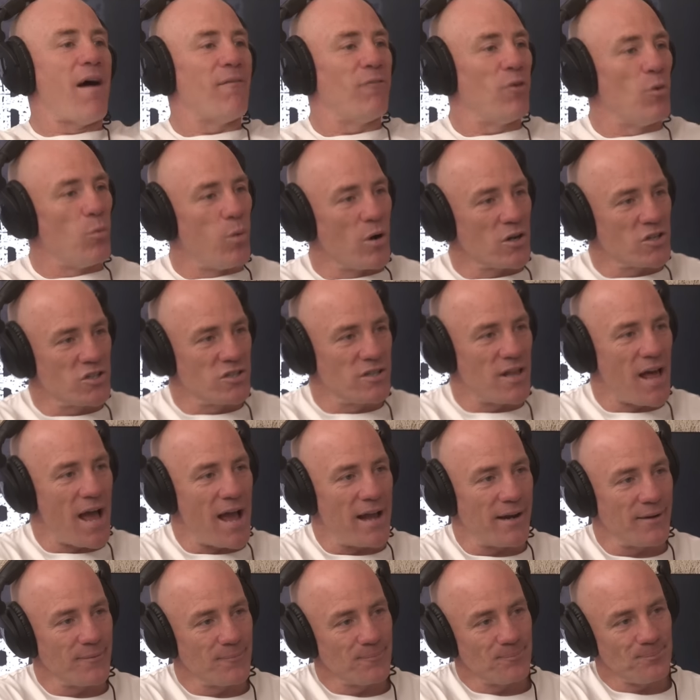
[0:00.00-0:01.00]
I'd rather watch
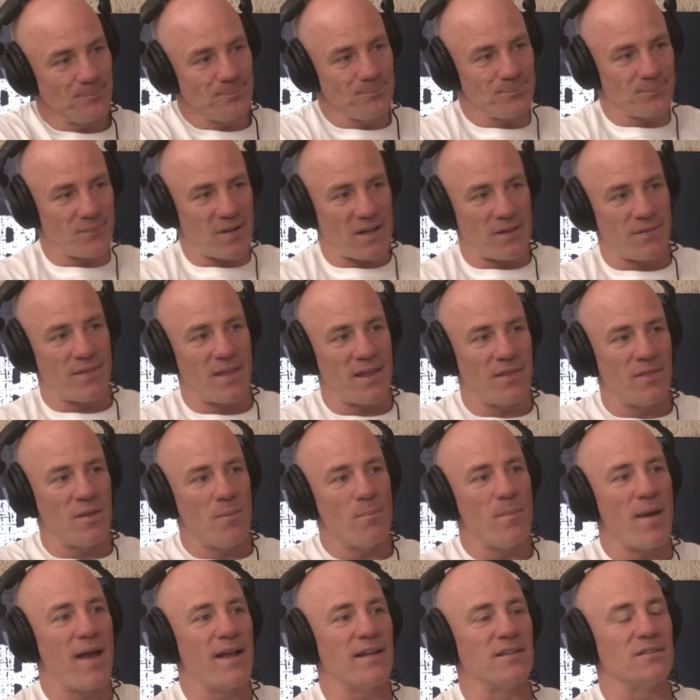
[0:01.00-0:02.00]
that. than
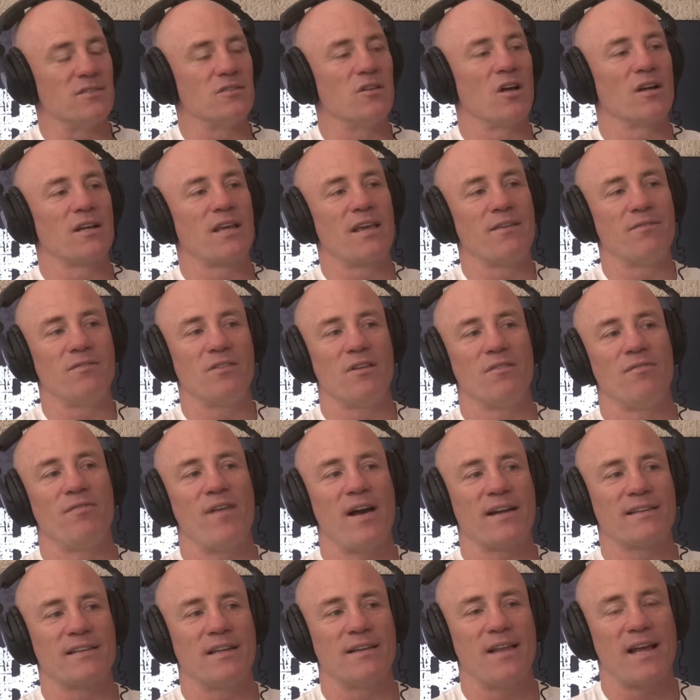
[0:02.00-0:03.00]
The men's, like, given the yeah.
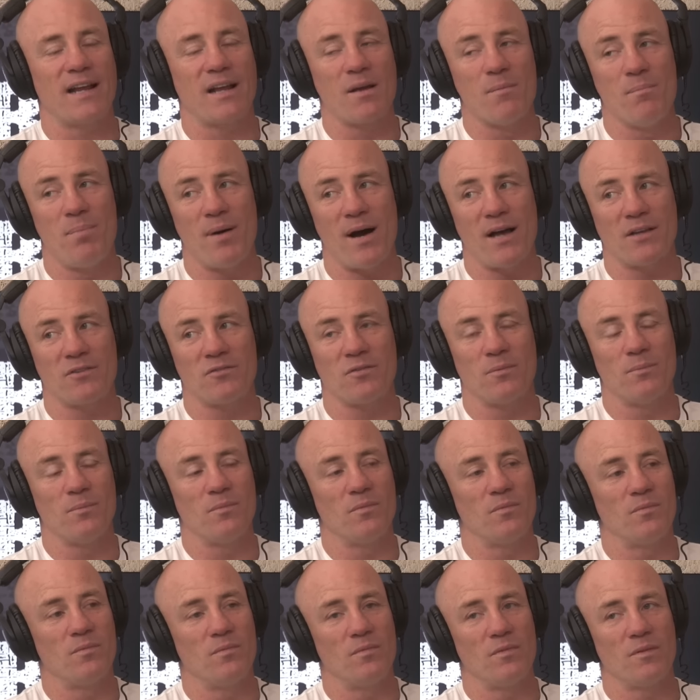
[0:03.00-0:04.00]
fact that they can pass
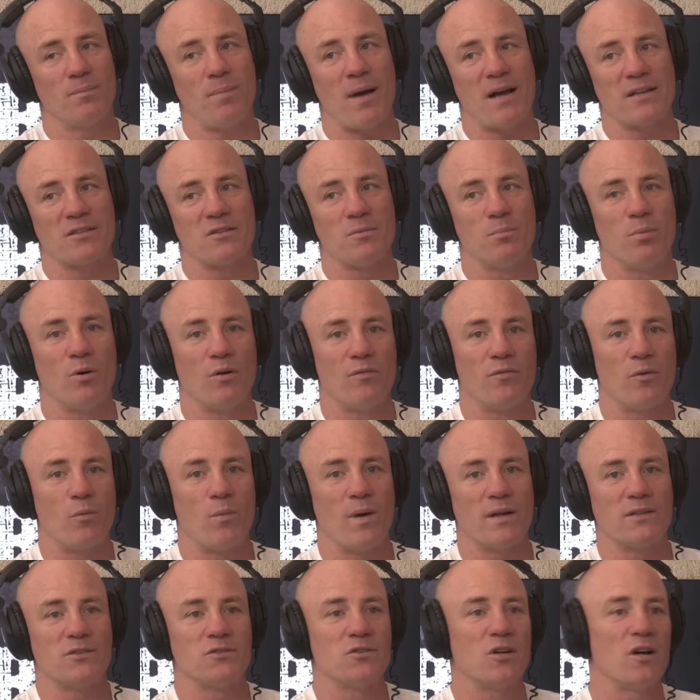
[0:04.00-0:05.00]
from pass the ball
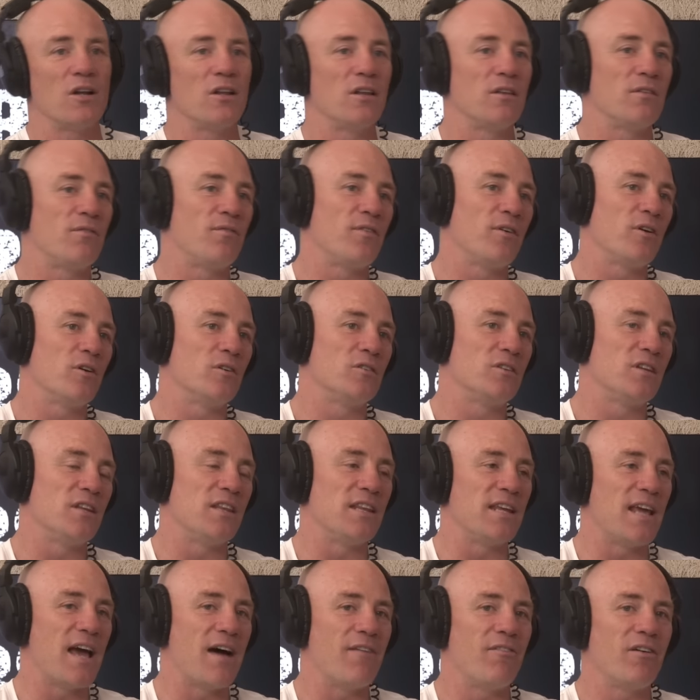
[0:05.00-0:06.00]
from one side of the field
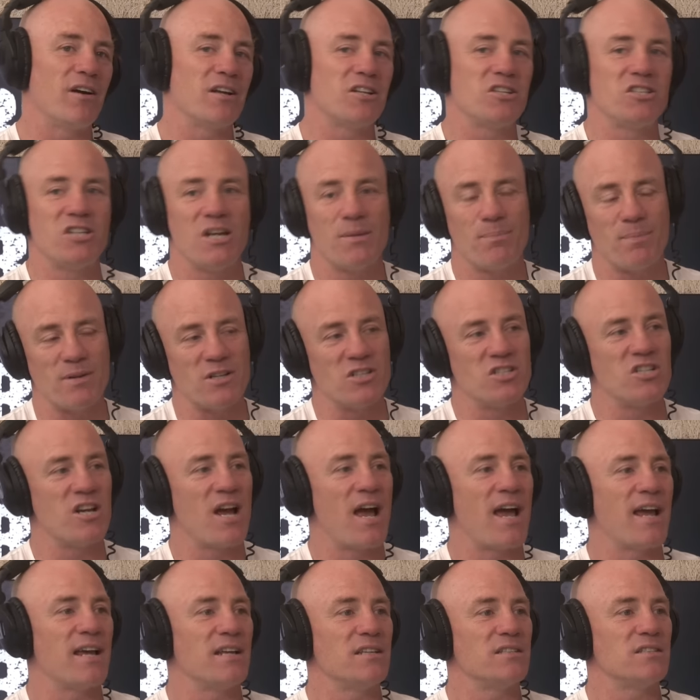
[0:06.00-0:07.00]
to the other, chip and
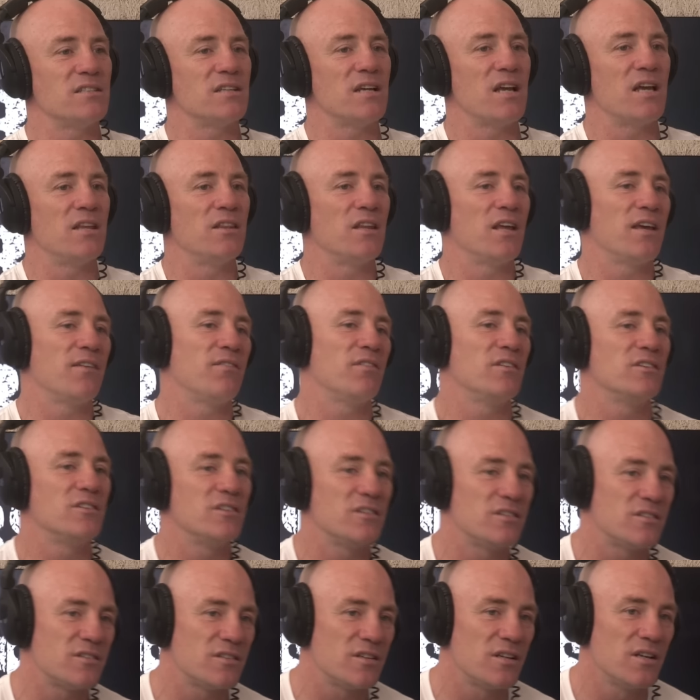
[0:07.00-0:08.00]
chase, and even
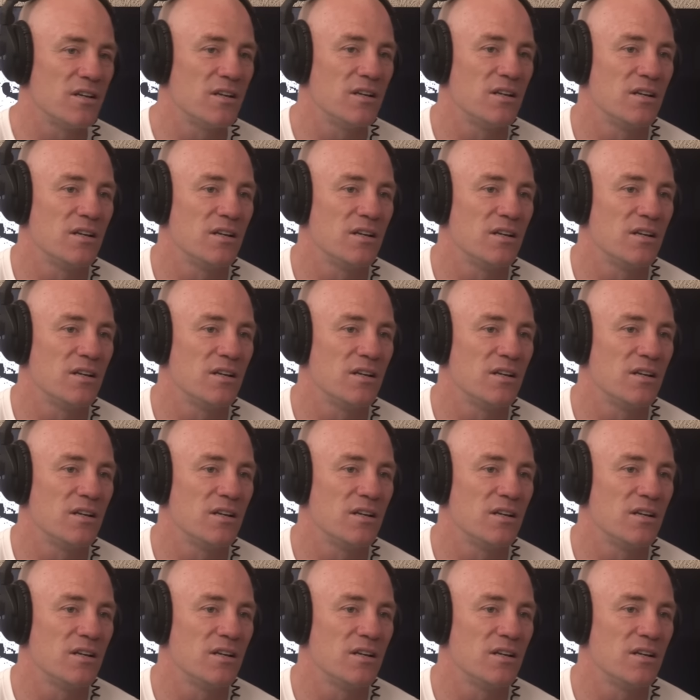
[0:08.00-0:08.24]
just